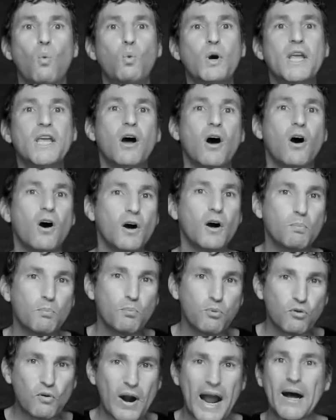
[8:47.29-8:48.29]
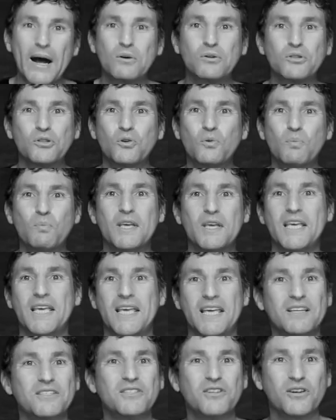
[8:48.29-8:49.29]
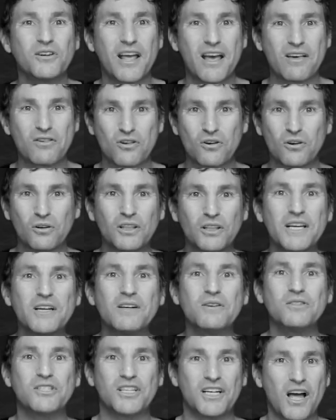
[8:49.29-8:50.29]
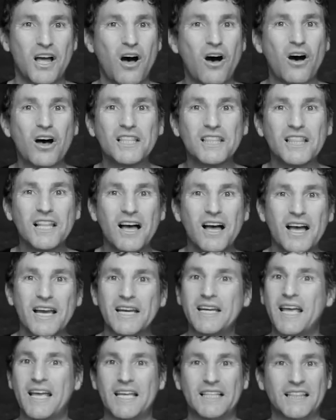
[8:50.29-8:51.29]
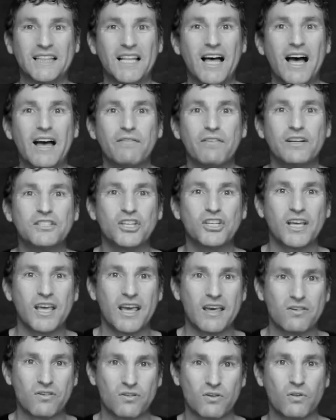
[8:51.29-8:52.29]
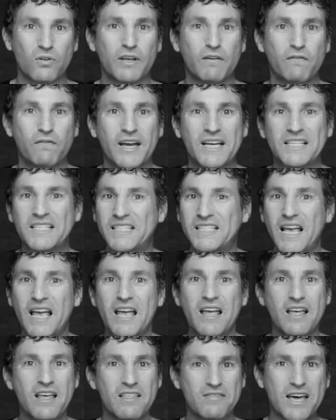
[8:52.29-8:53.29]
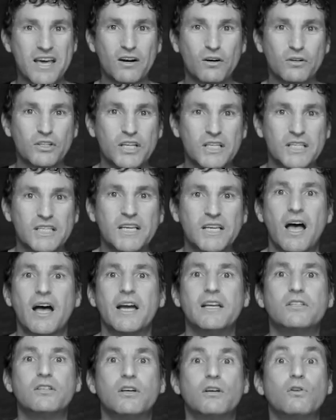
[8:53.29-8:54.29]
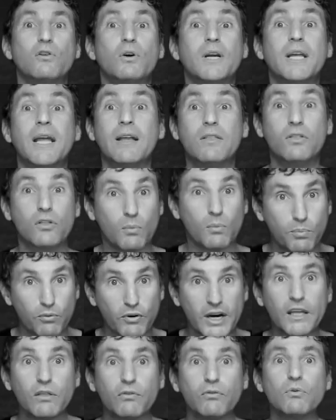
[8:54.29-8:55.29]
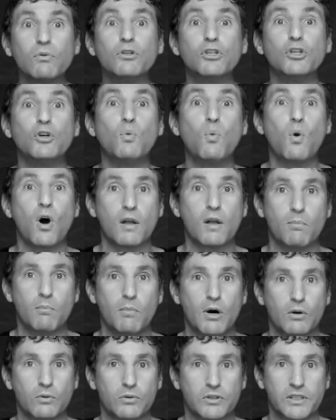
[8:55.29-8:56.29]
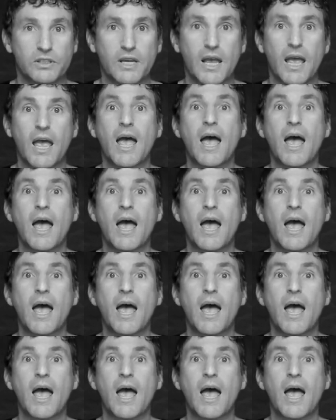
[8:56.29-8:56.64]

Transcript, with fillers: We are proud to be international leaders in online and live educational events that are designed to create the breakthroughs you want most.